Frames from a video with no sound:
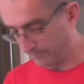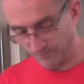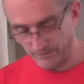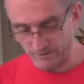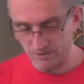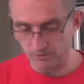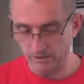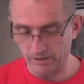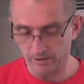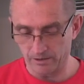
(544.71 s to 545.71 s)
uh, that's a
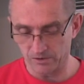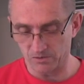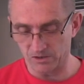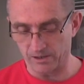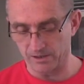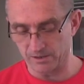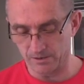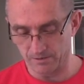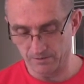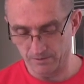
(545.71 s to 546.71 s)
really nice slice.
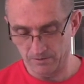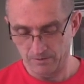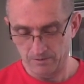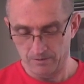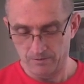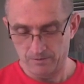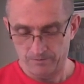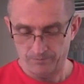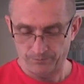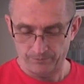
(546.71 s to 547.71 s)

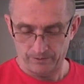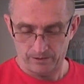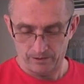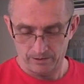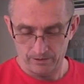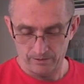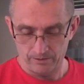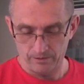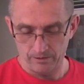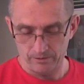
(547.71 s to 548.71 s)
Okay,
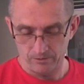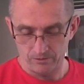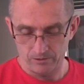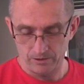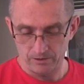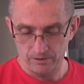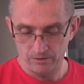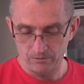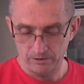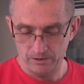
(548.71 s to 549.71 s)
let's try
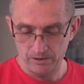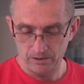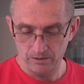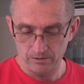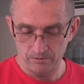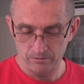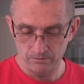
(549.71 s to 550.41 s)
another one here.